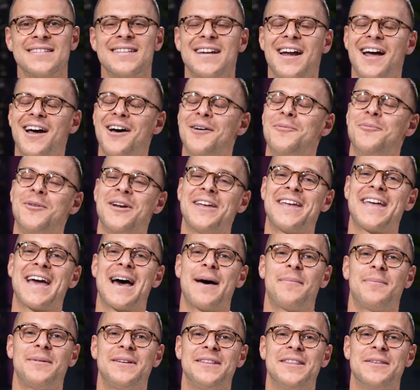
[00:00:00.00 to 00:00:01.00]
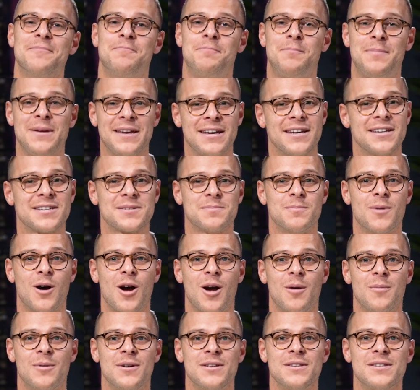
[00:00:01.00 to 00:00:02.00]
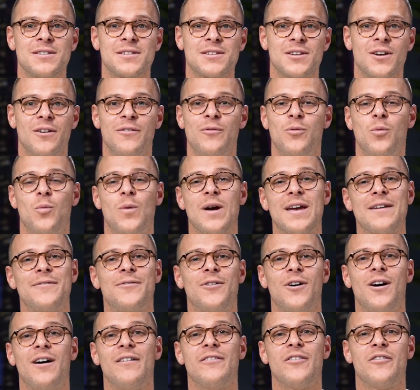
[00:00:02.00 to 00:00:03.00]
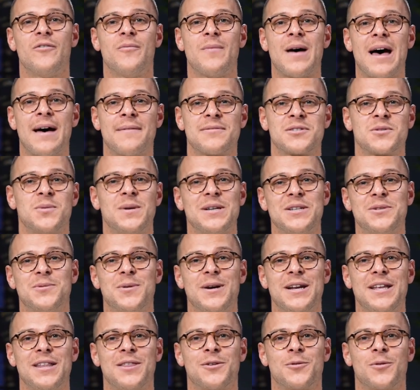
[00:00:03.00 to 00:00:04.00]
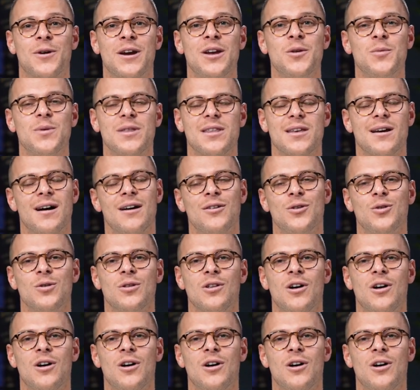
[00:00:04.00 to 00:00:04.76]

Today I'm recapping the biggest moments of week 5 of MAFS 2023 with Yahoo